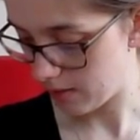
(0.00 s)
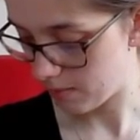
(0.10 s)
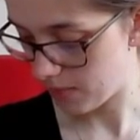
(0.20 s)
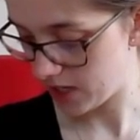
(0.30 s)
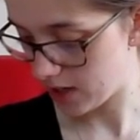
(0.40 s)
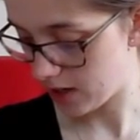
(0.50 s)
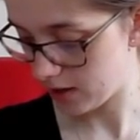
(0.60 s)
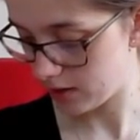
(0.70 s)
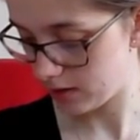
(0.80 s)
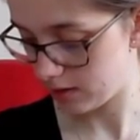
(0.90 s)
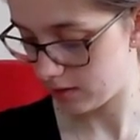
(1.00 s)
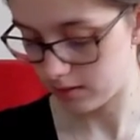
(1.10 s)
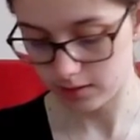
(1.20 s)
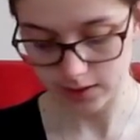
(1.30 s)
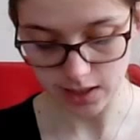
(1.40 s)
Midnight
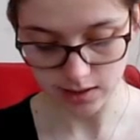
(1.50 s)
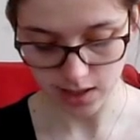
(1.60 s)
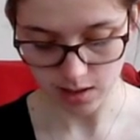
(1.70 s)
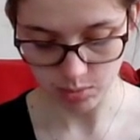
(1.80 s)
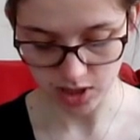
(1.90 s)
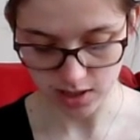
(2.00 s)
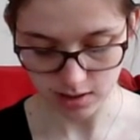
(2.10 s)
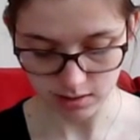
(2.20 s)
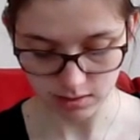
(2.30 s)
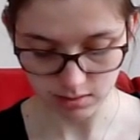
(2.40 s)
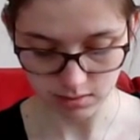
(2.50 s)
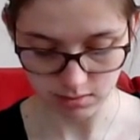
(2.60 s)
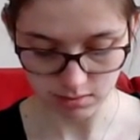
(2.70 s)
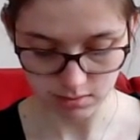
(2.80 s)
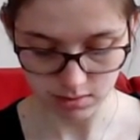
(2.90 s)
size 8 beads,